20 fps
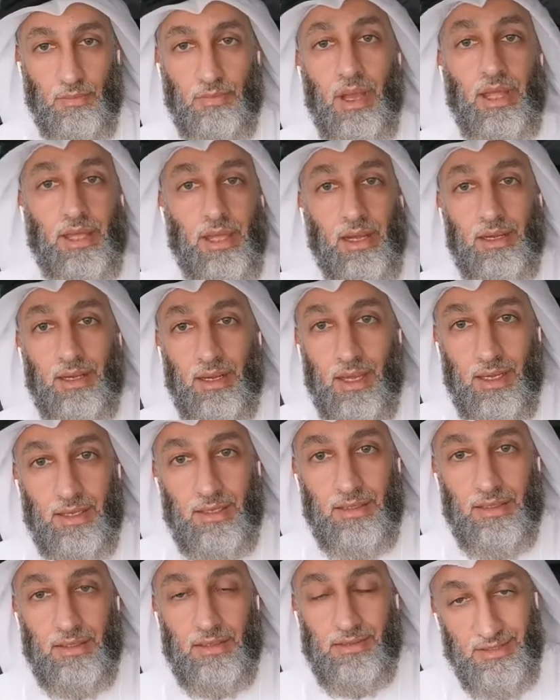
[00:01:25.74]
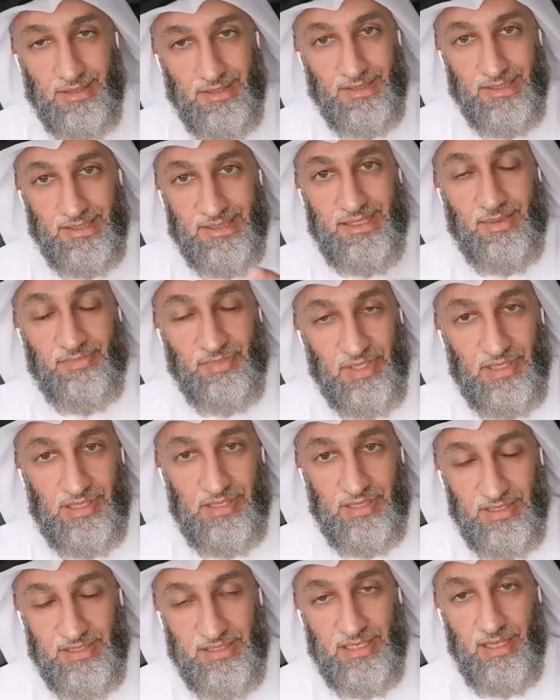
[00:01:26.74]
By Allah, this is accepted
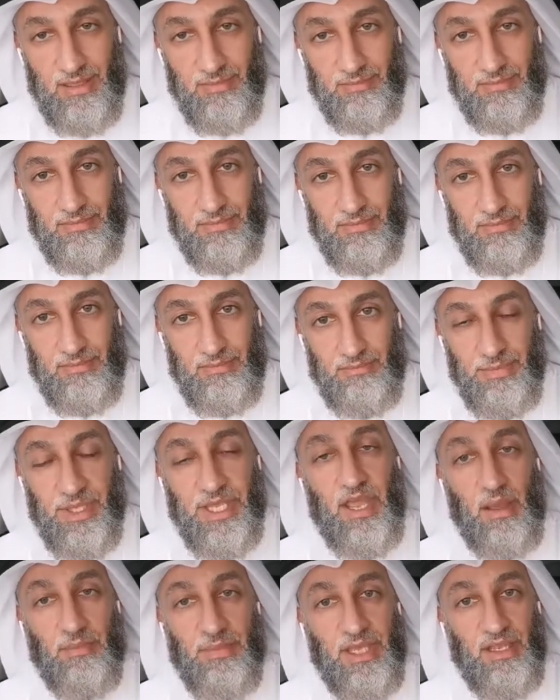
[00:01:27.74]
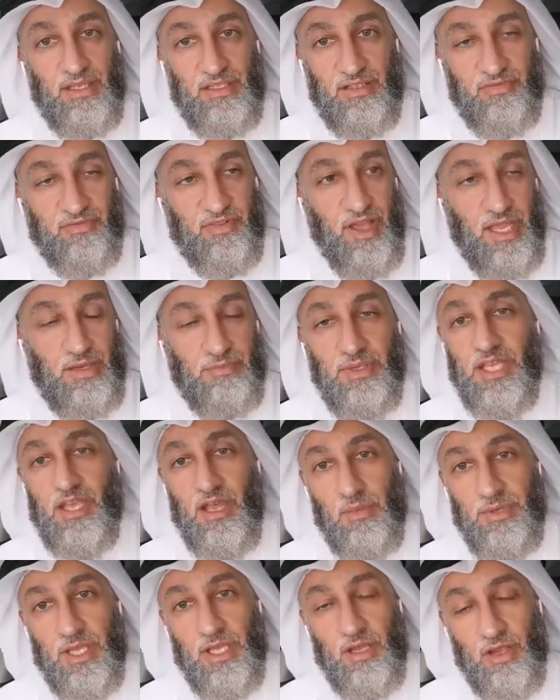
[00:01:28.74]
in Islam? Becoming a divine,
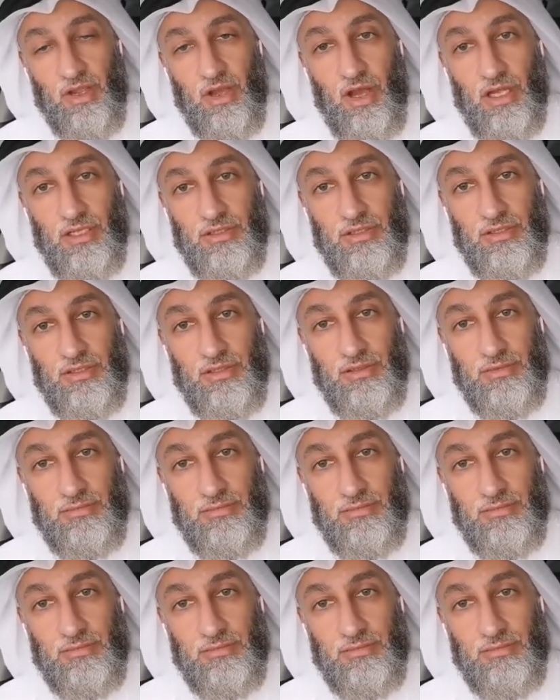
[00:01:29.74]
becoming a God?